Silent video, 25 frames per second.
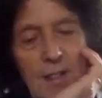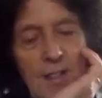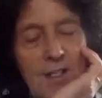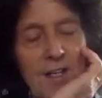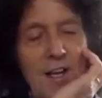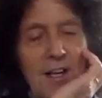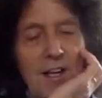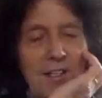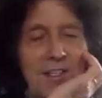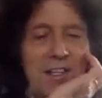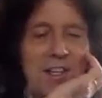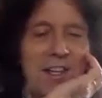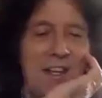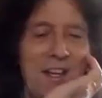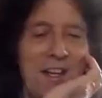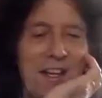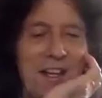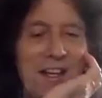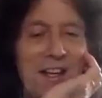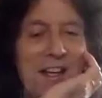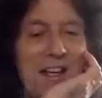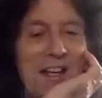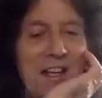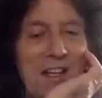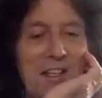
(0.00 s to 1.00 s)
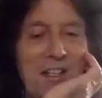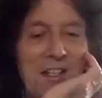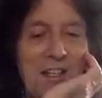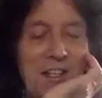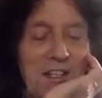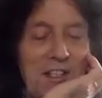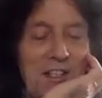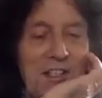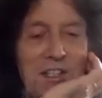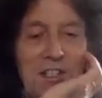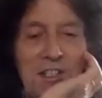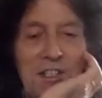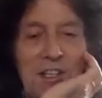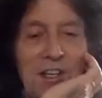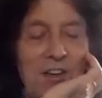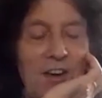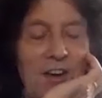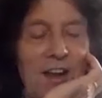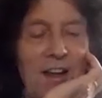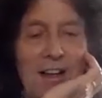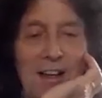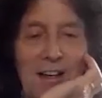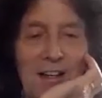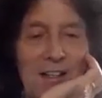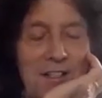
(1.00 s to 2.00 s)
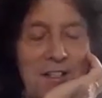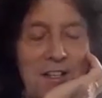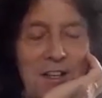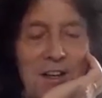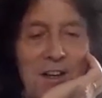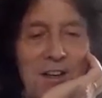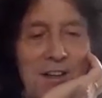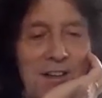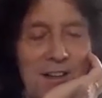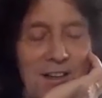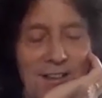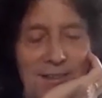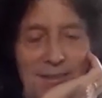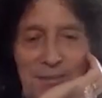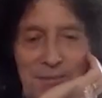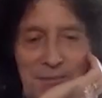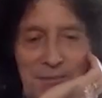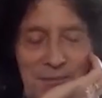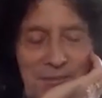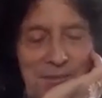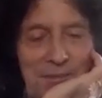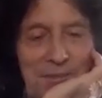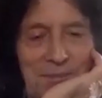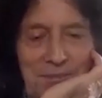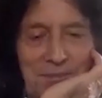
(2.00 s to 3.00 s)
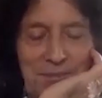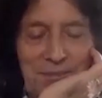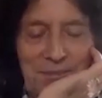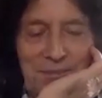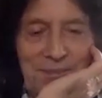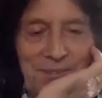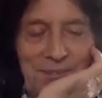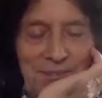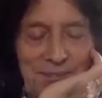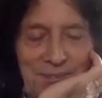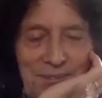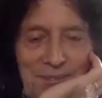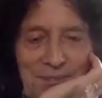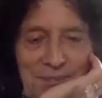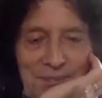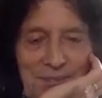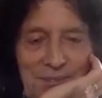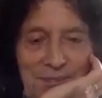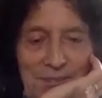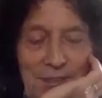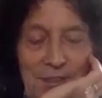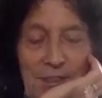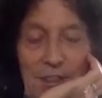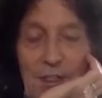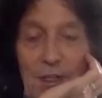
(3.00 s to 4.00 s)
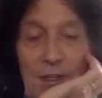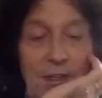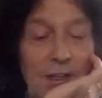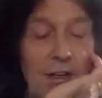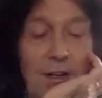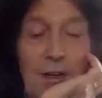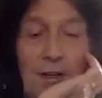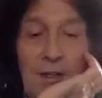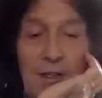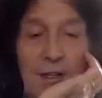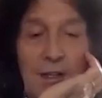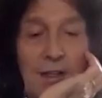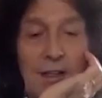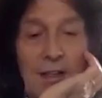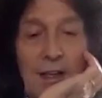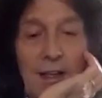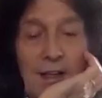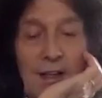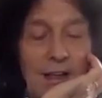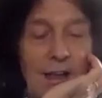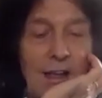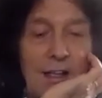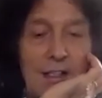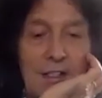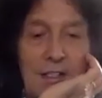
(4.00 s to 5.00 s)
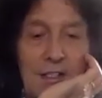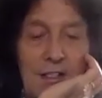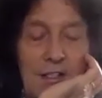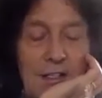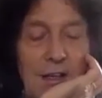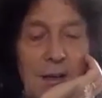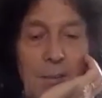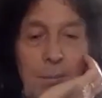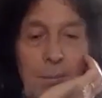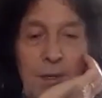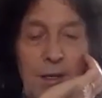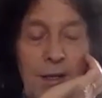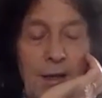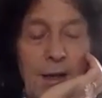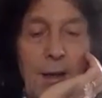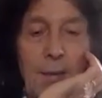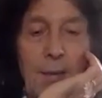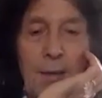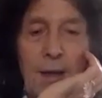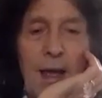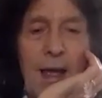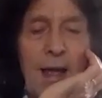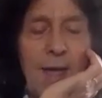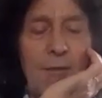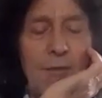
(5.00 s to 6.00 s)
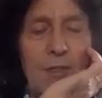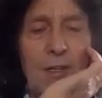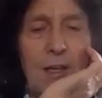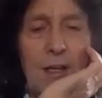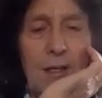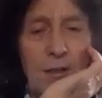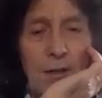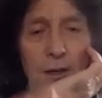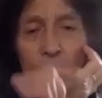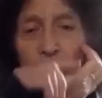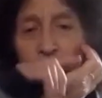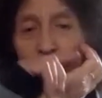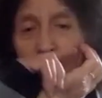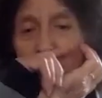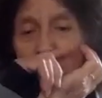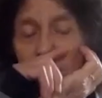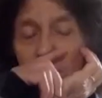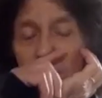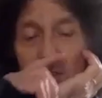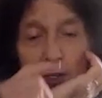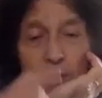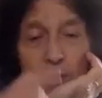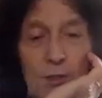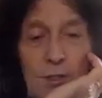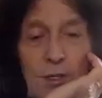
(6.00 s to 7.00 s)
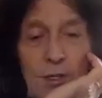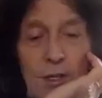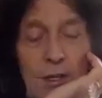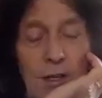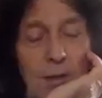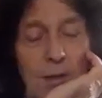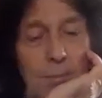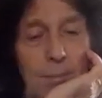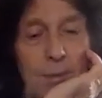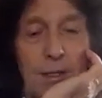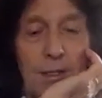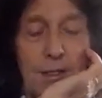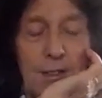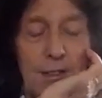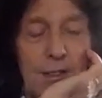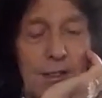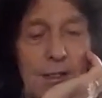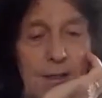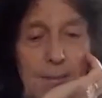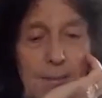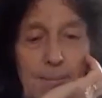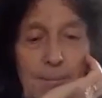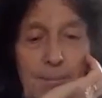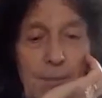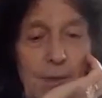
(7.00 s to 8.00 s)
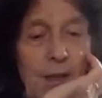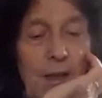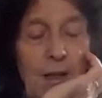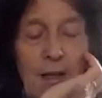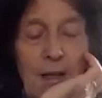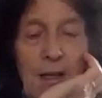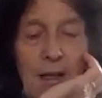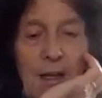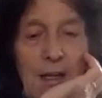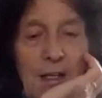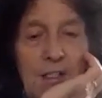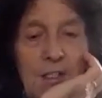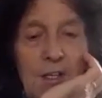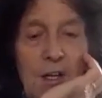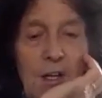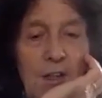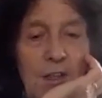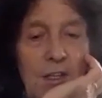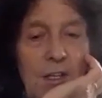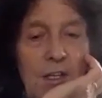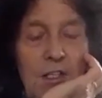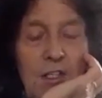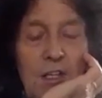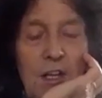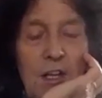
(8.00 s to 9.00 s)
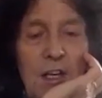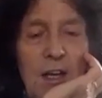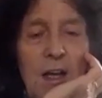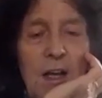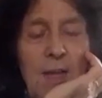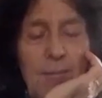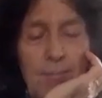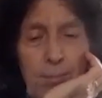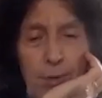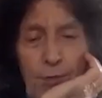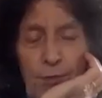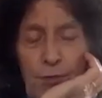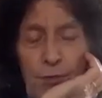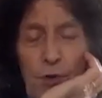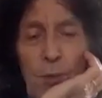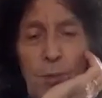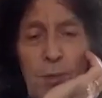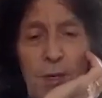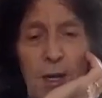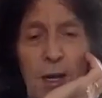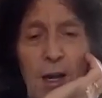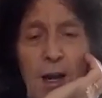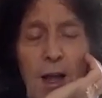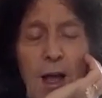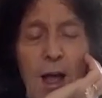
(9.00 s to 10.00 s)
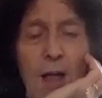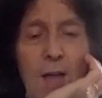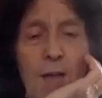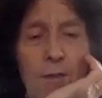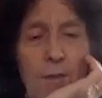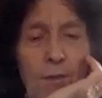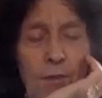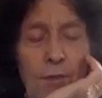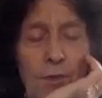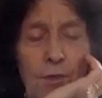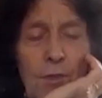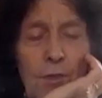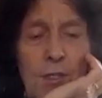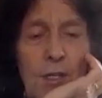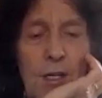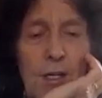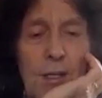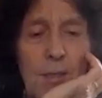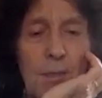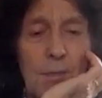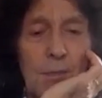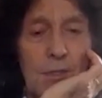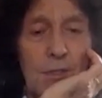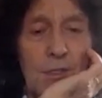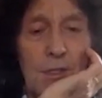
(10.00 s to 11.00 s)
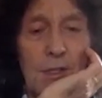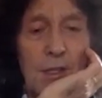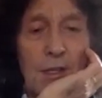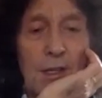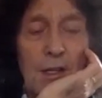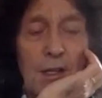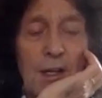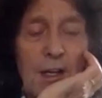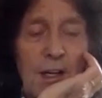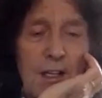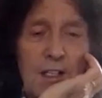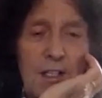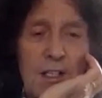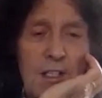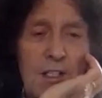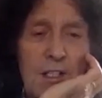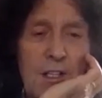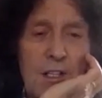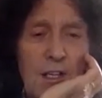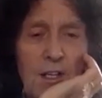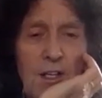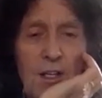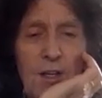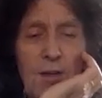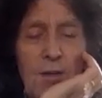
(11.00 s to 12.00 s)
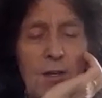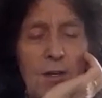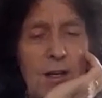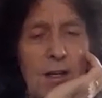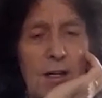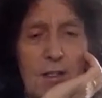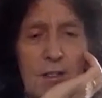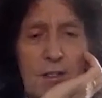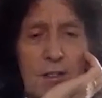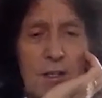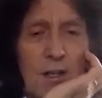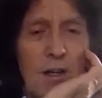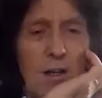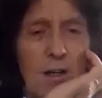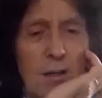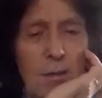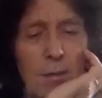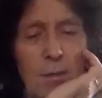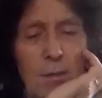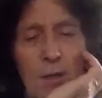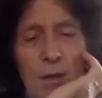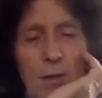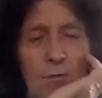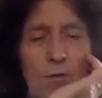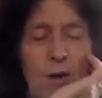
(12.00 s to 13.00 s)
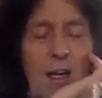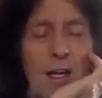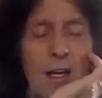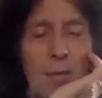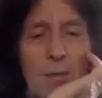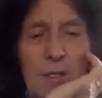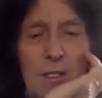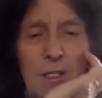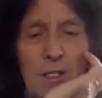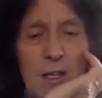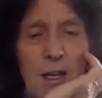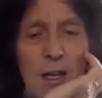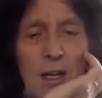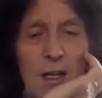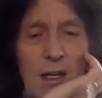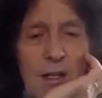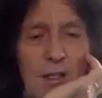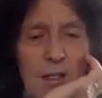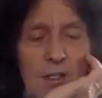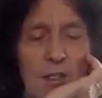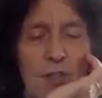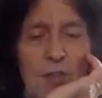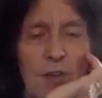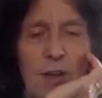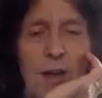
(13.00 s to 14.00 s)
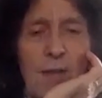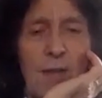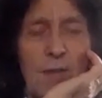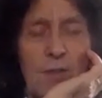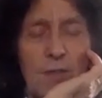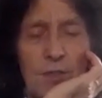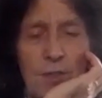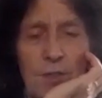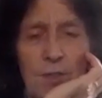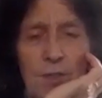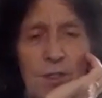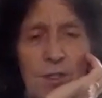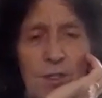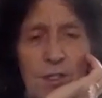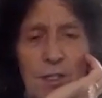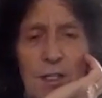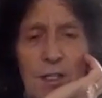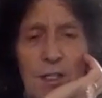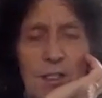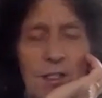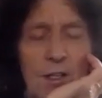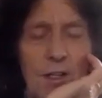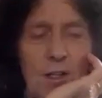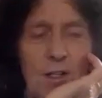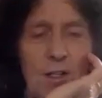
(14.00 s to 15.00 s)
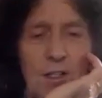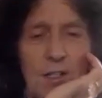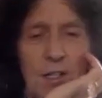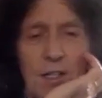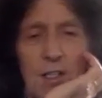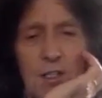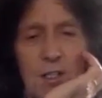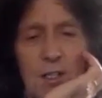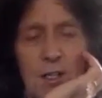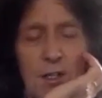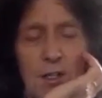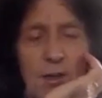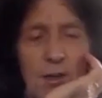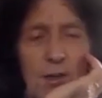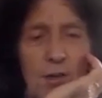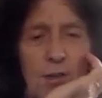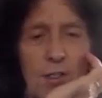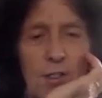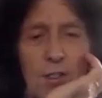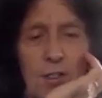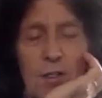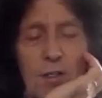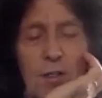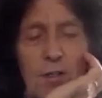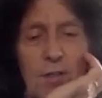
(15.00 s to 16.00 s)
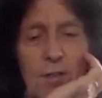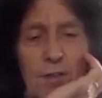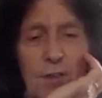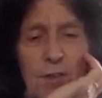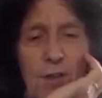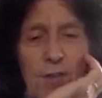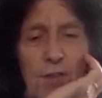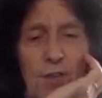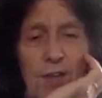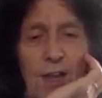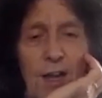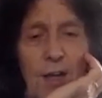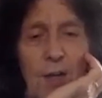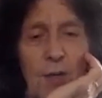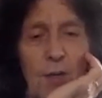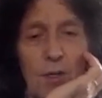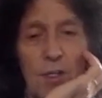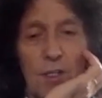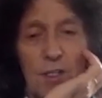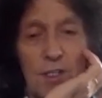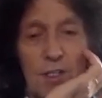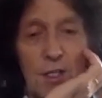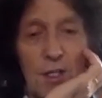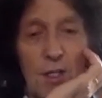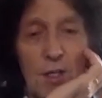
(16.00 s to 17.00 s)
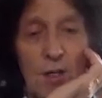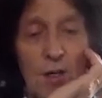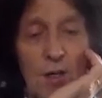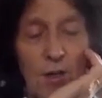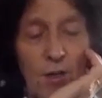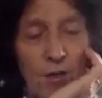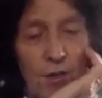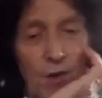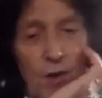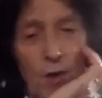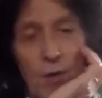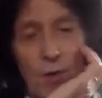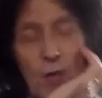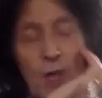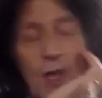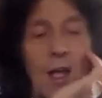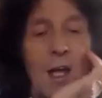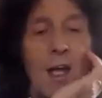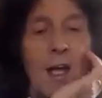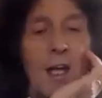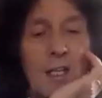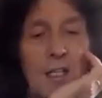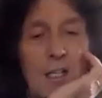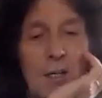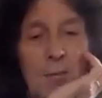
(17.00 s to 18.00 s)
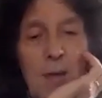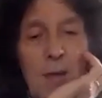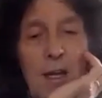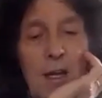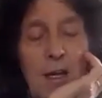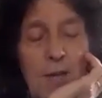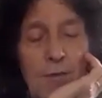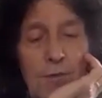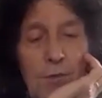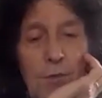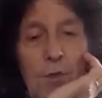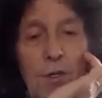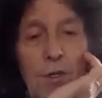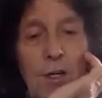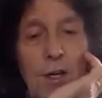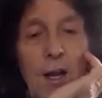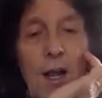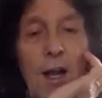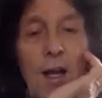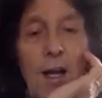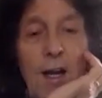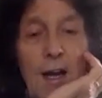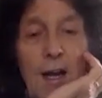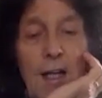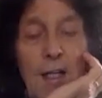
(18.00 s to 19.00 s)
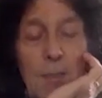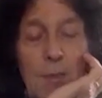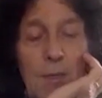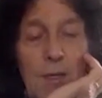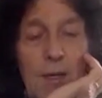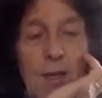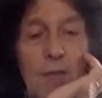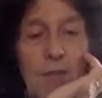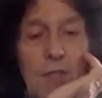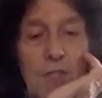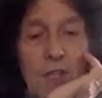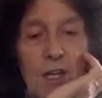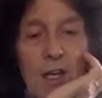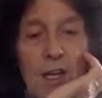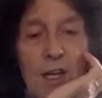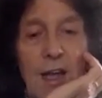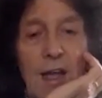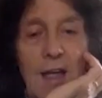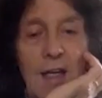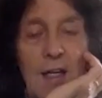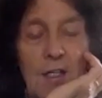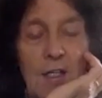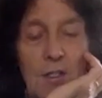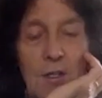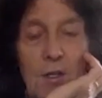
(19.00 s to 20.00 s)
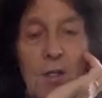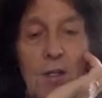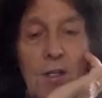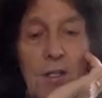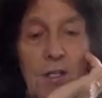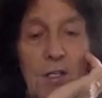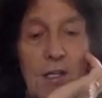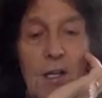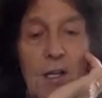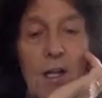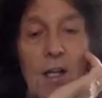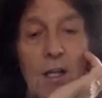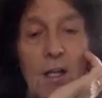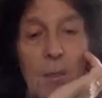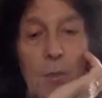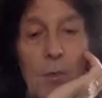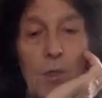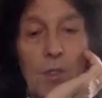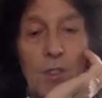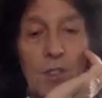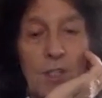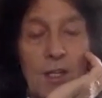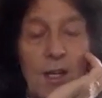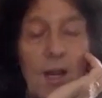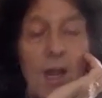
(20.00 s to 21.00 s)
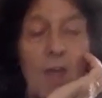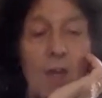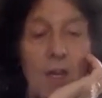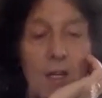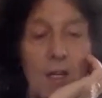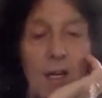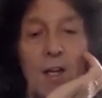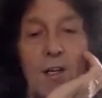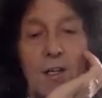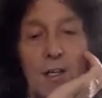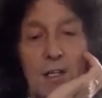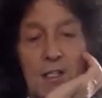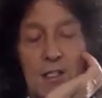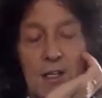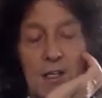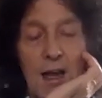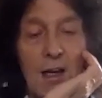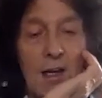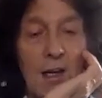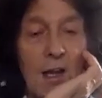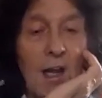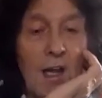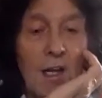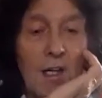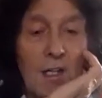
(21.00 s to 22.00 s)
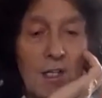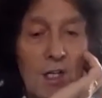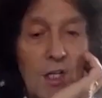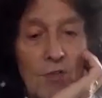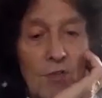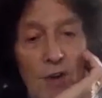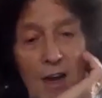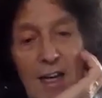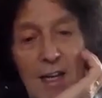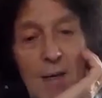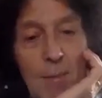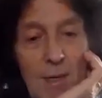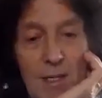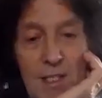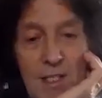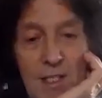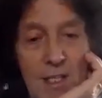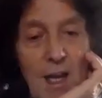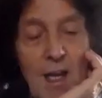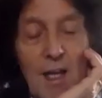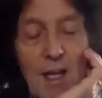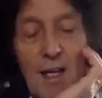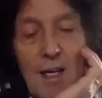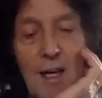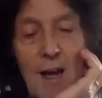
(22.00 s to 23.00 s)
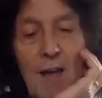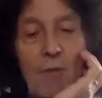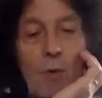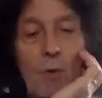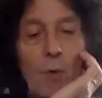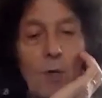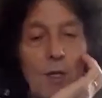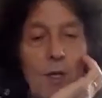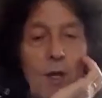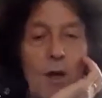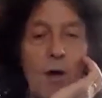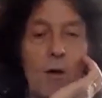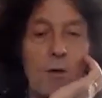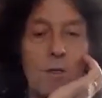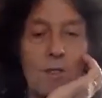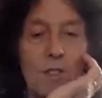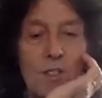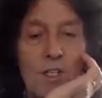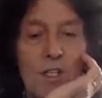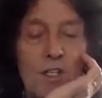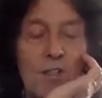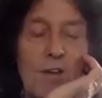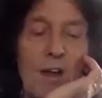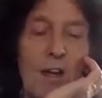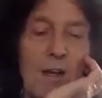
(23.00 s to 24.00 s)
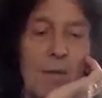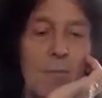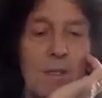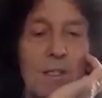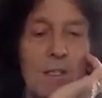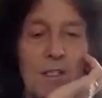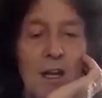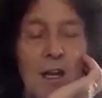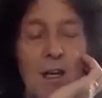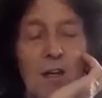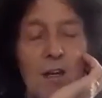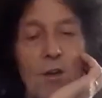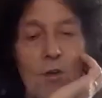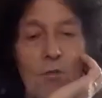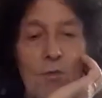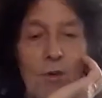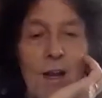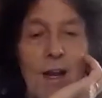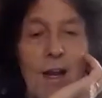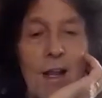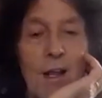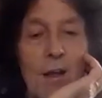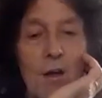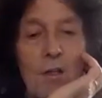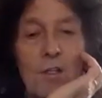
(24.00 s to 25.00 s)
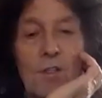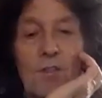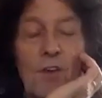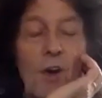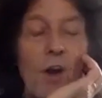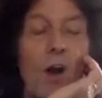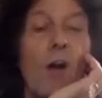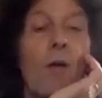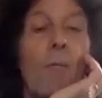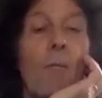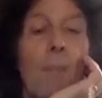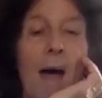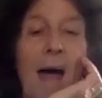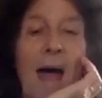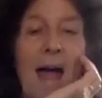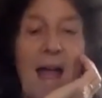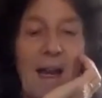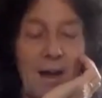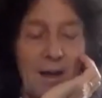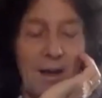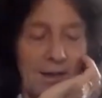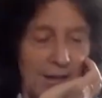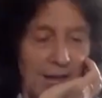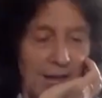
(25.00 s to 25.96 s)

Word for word: It's just, okay. it's just a great little song. So you know that that that's, uh, but I, I haven't yet got around to recording it, but uh, it's on the agenda. I've performed it live a few times because it's a cute little song. I mean, already Miss Steady, she travels through the cities on the seats on her own, just looking for a fella who can sit on a throne to make a fool and idolize whenever she can. Is all this girl that walks to them can understand. She's ready, Miss Steady, and everyone knows she's ready, Miss Steady, who really goes for her man.